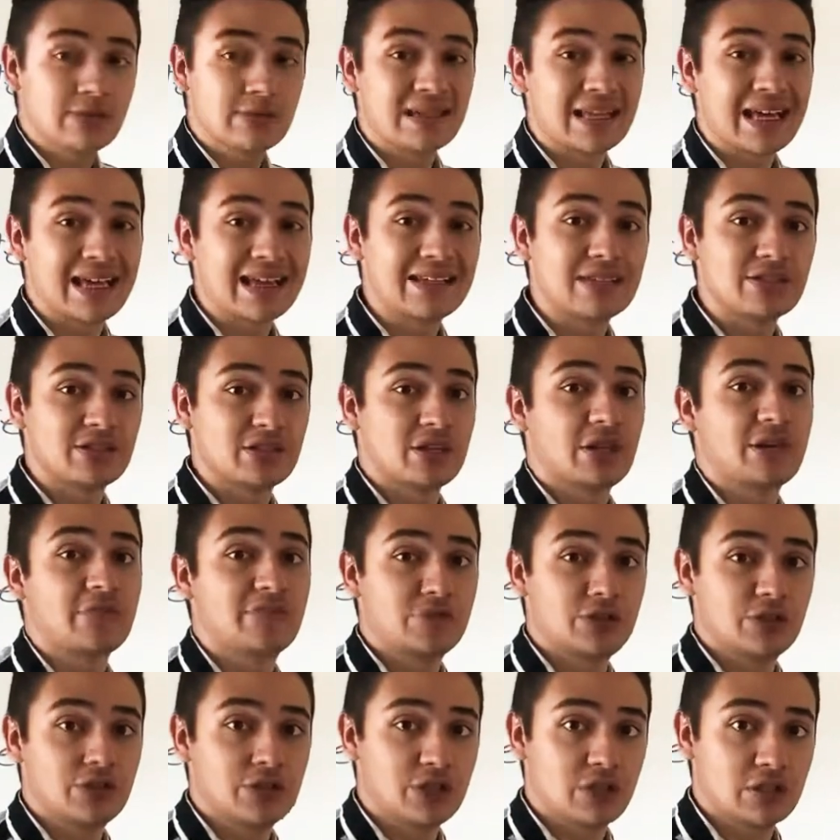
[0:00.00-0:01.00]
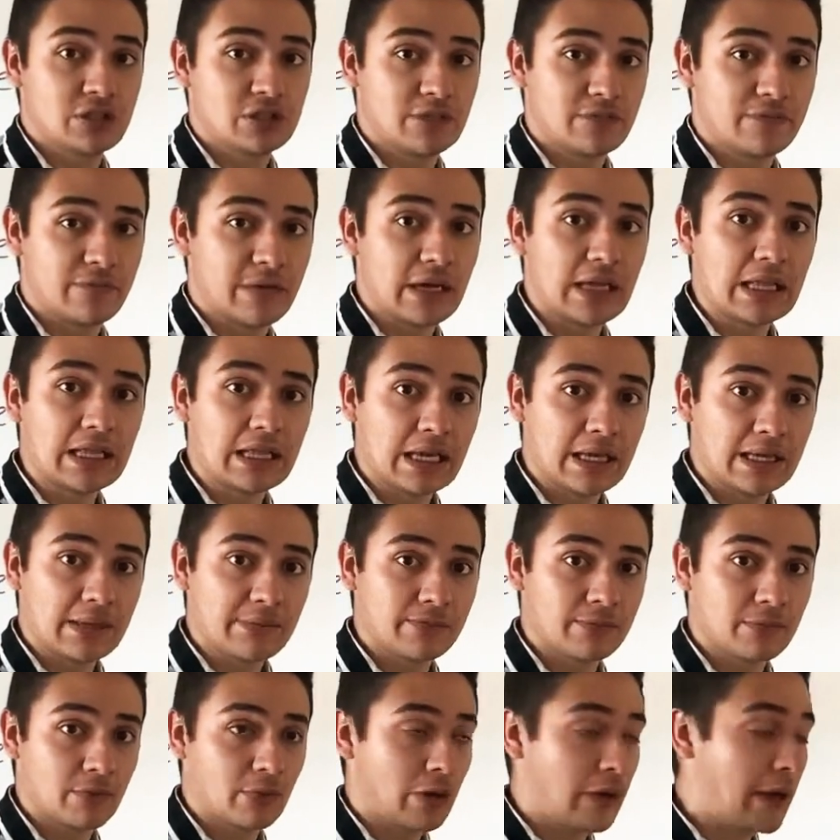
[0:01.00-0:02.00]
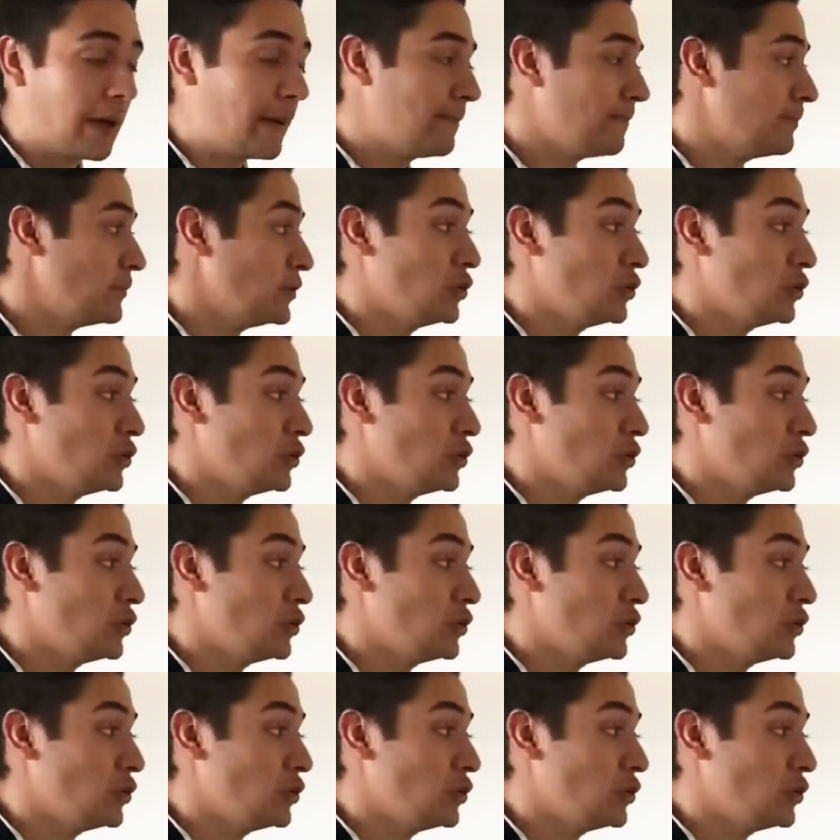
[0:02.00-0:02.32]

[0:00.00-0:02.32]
that is enough to justify a line, okay?